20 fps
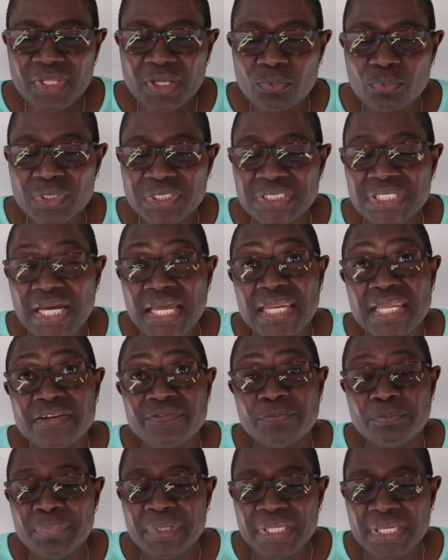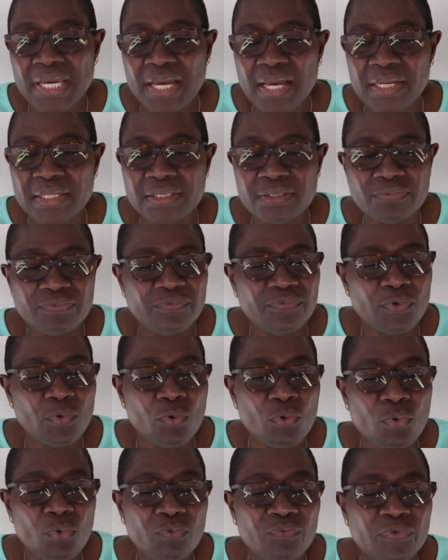which I left behind
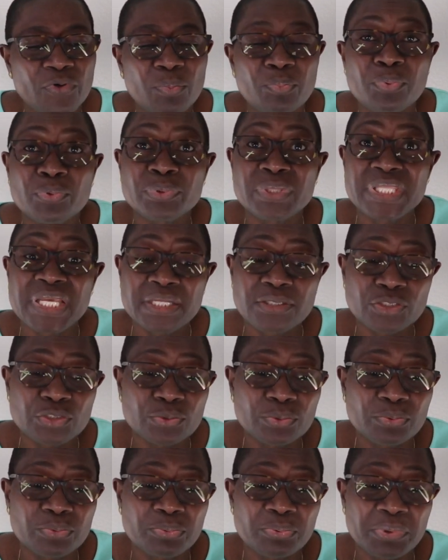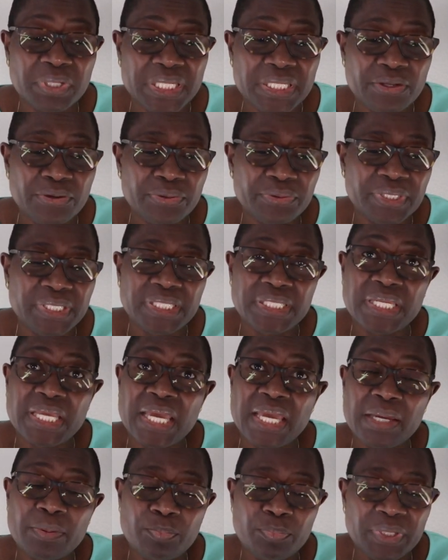for over potential reader in
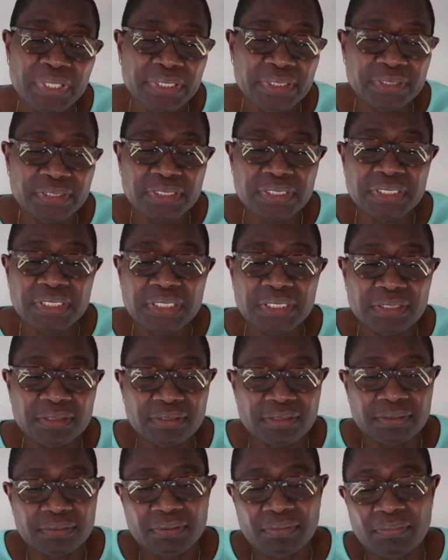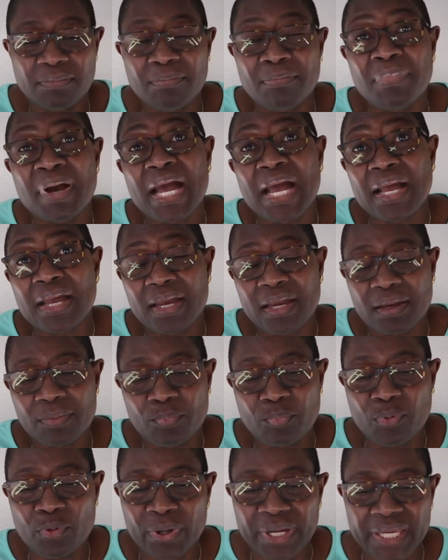airplane seat back
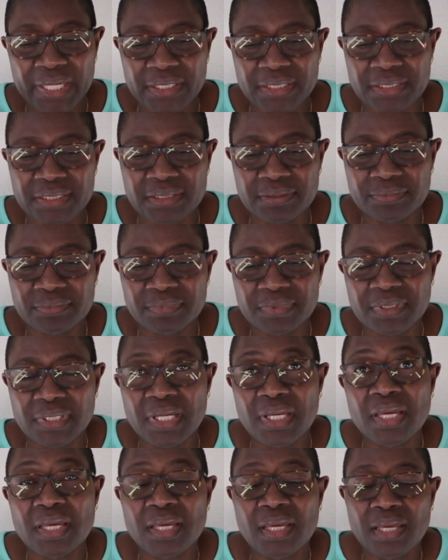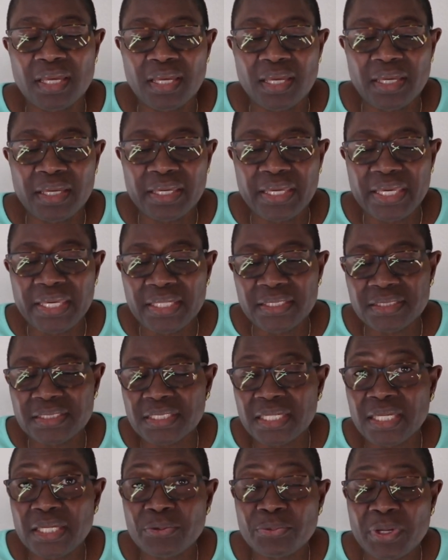pocket, gate
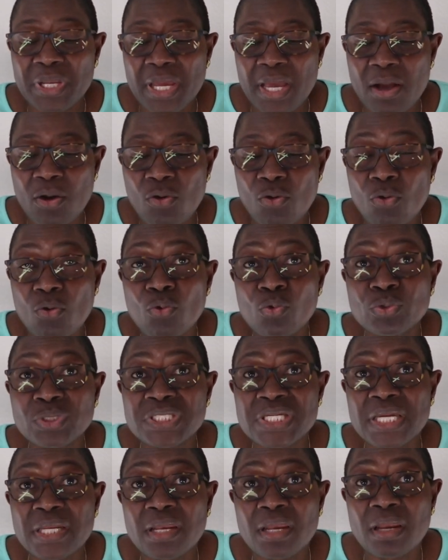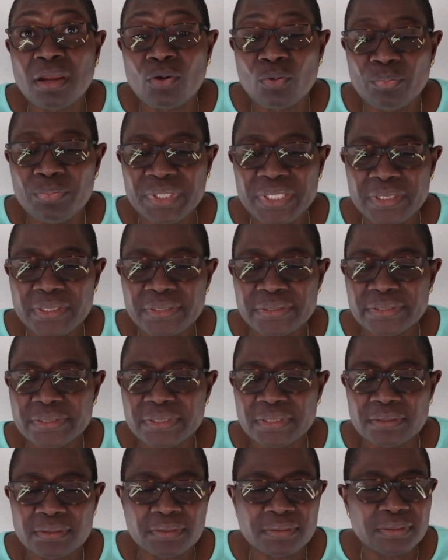area or hotel
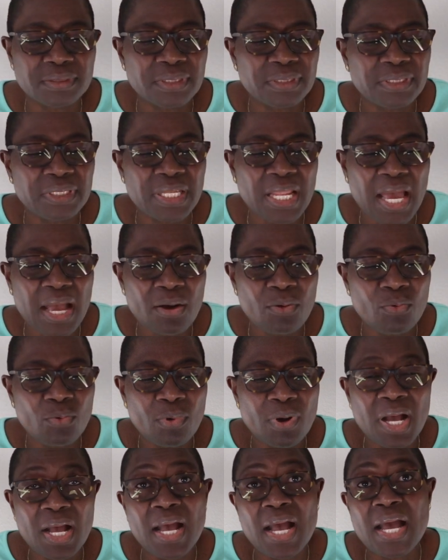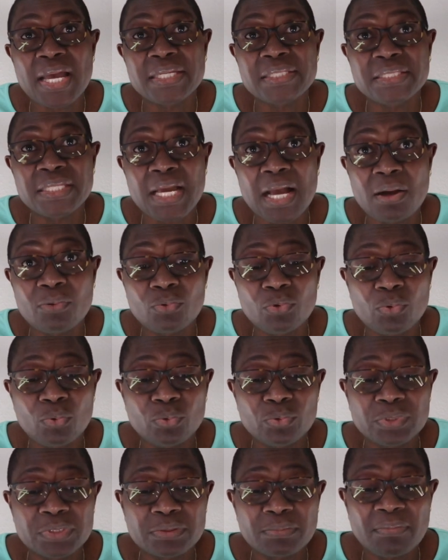lobbies. Now I
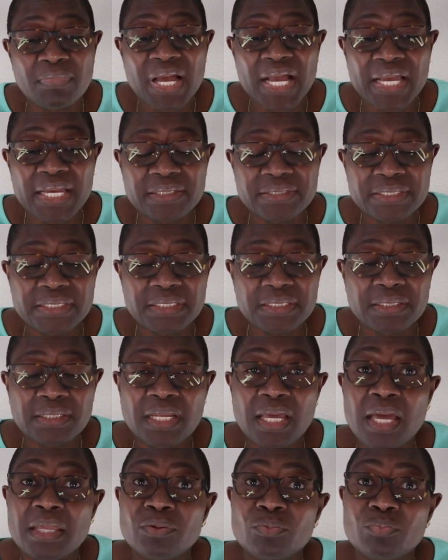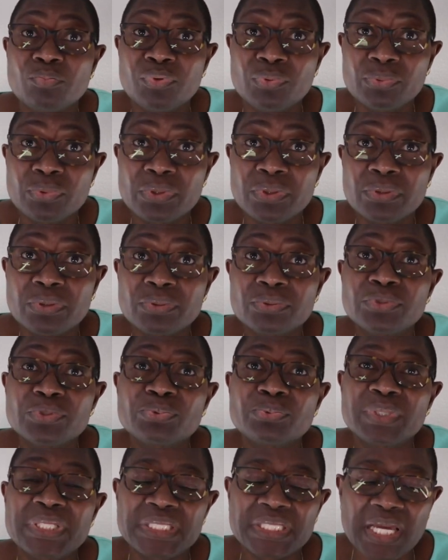download magazine and book
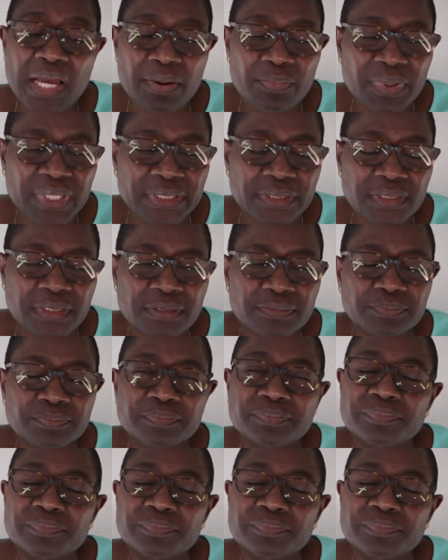to a tablet.